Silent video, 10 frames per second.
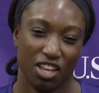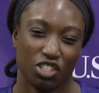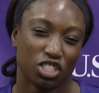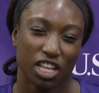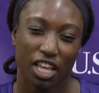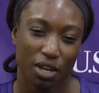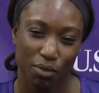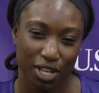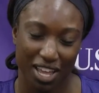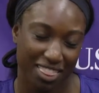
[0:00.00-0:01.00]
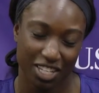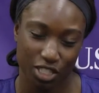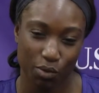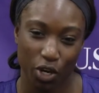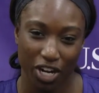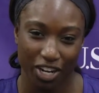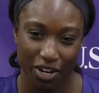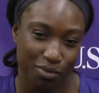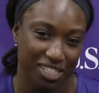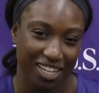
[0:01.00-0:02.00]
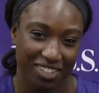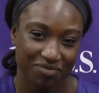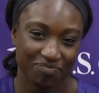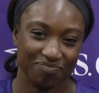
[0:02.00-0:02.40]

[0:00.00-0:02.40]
just like going to be it. I think it's going to be a great year. I'm excited.